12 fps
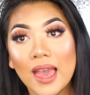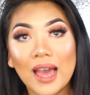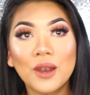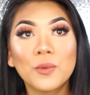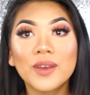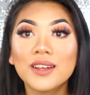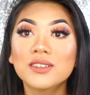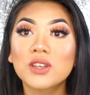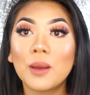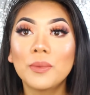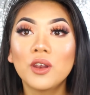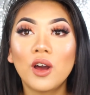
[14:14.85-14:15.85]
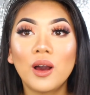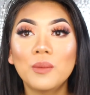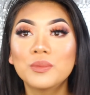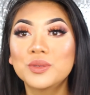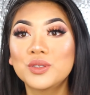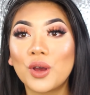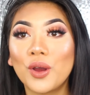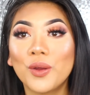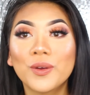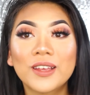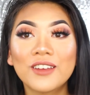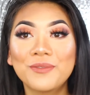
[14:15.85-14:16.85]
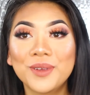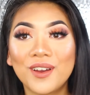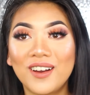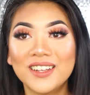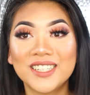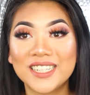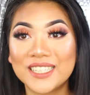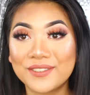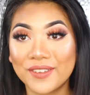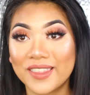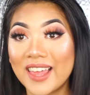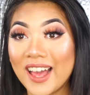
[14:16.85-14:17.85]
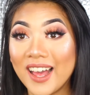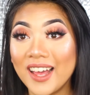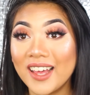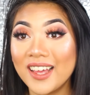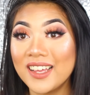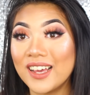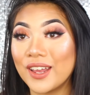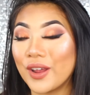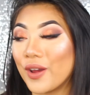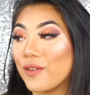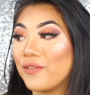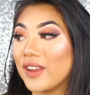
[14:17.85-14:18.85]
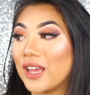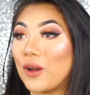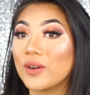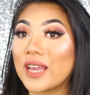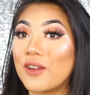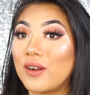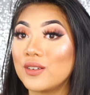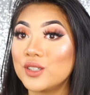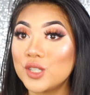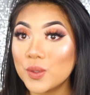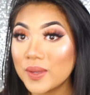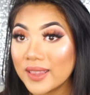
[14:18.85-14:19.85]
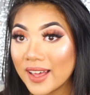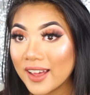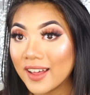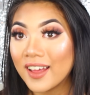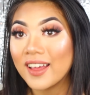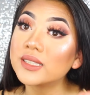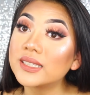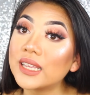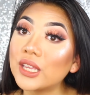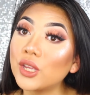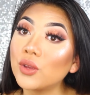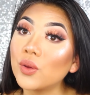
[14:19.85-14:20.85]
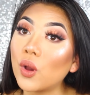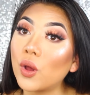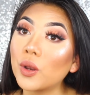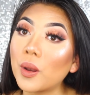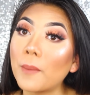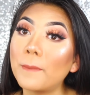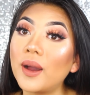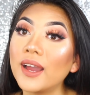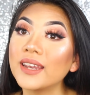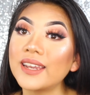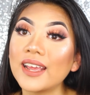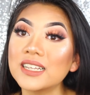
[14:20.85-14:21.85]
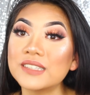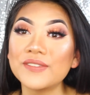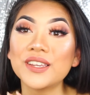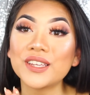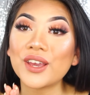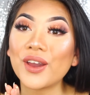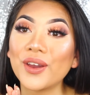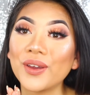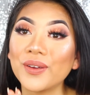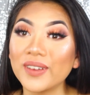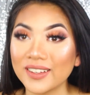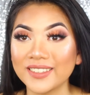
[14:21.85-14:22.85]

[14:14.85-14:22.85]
Halloween is coming up, so give me ideas for that, and hopefully I'll get around to doing that. See you on my next video.